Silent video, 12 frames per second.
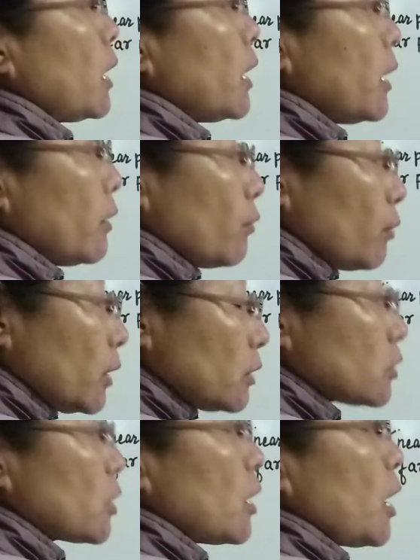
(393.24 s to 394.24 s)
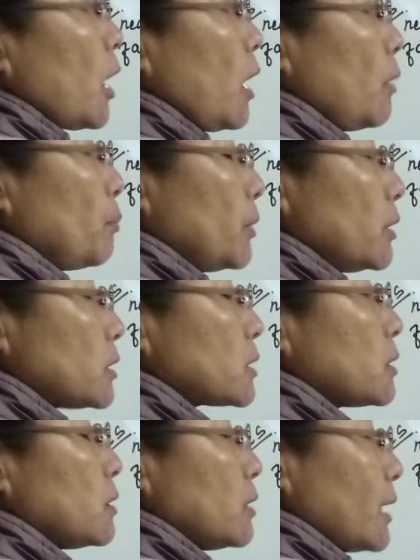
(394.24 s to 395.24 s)
in which a
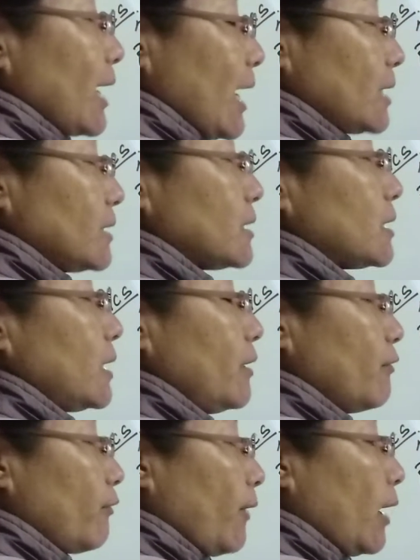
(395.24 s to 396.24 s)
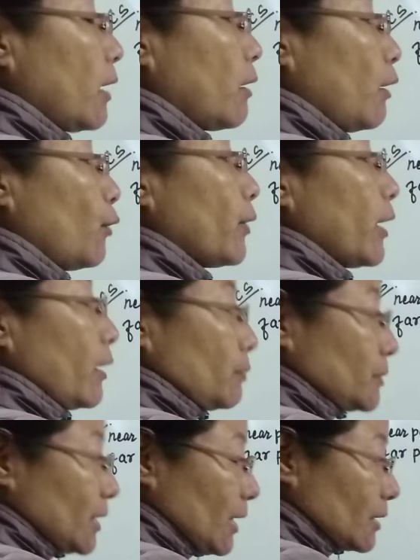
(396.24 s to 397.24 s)
person can see far away
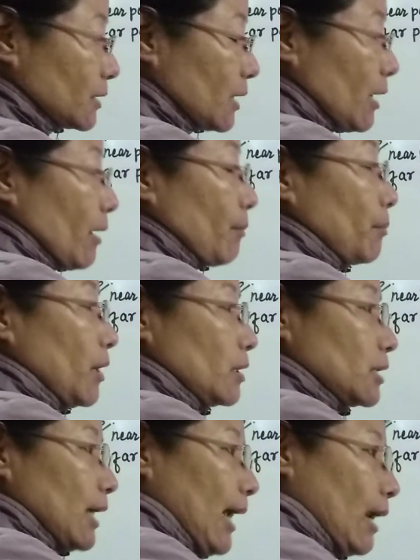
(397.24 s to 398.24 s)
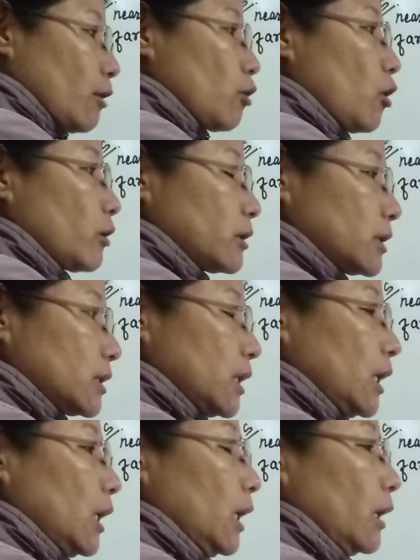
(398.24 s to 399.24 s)
objects but cannot
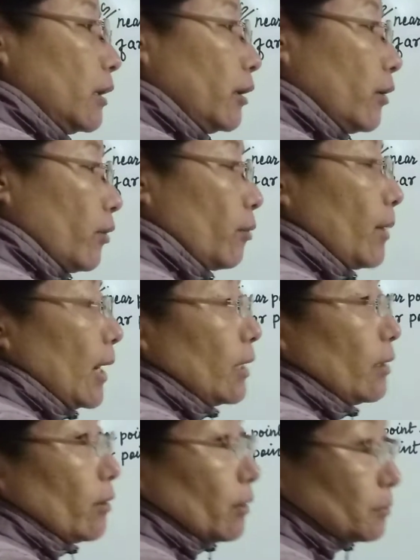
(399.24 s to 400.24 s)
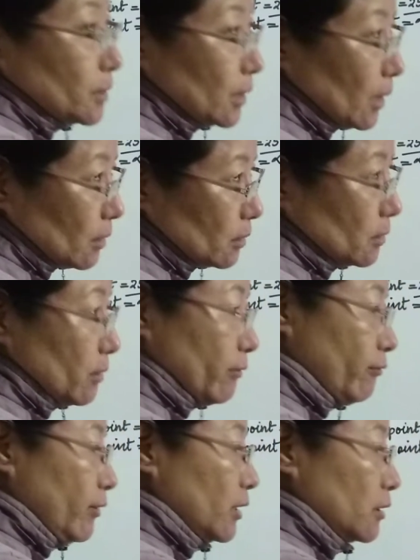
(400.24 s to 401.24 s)
see nearby objects.
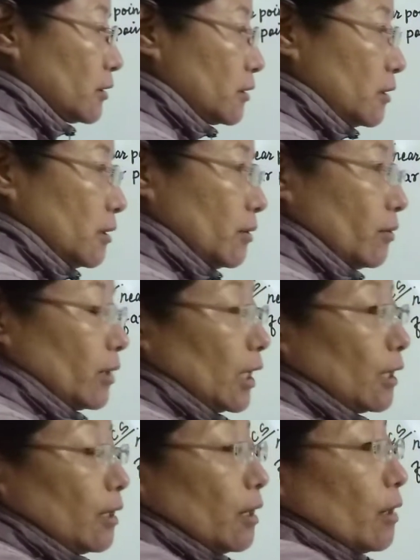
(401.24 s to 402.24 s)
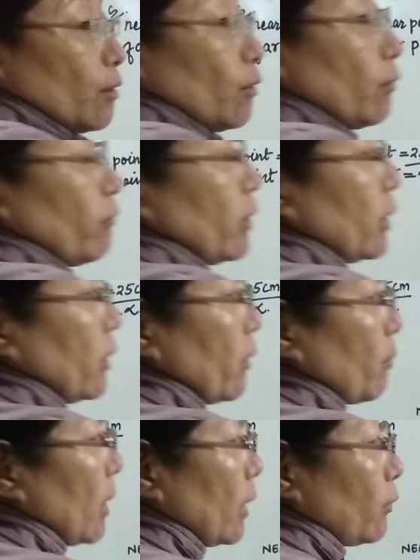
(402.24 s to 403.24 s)
Finished. Okay, over here,
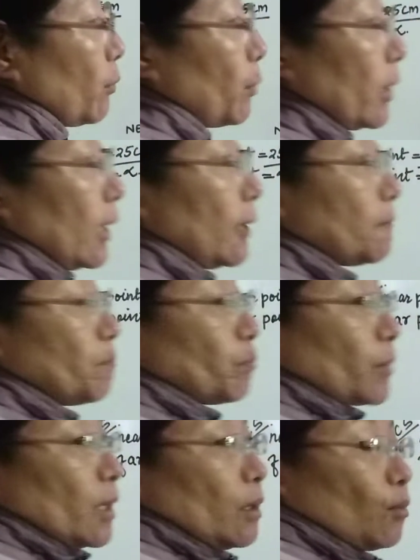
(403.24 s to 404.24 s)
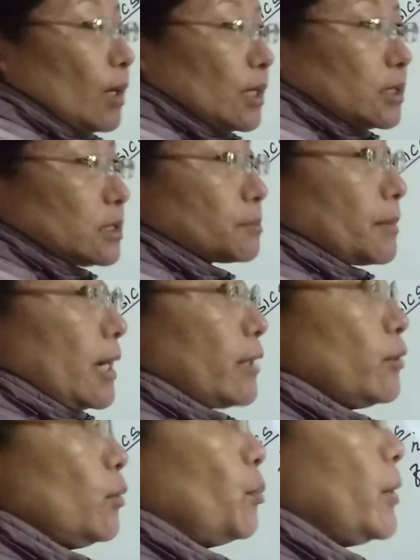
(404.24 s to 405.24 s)
myopia. What is
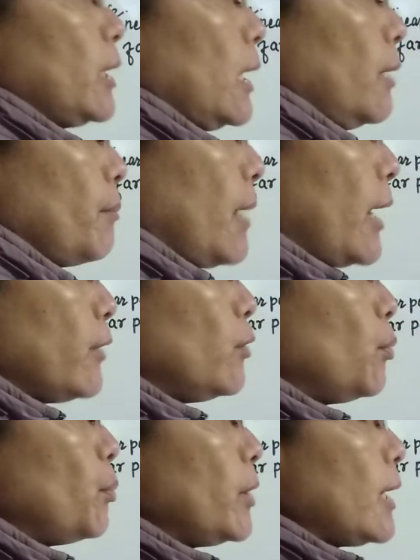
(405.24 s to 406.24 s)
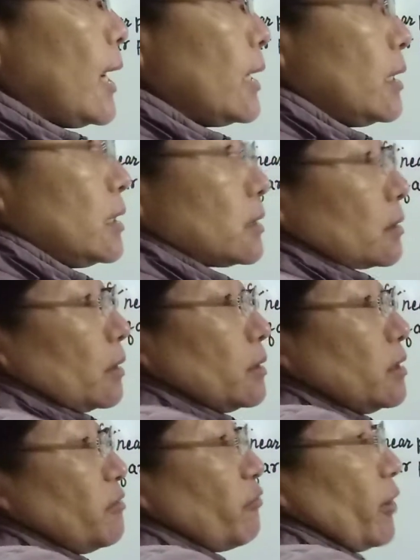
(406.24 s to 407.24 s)
myopia? Myopia is the
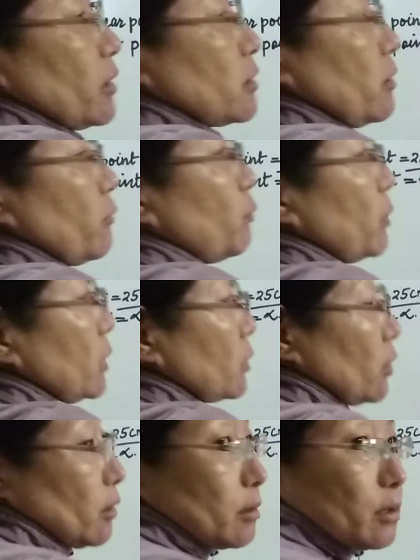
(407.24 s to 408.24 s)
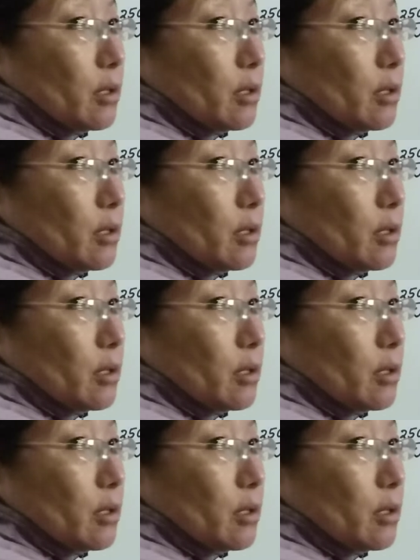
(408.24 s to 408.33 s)
defect of vision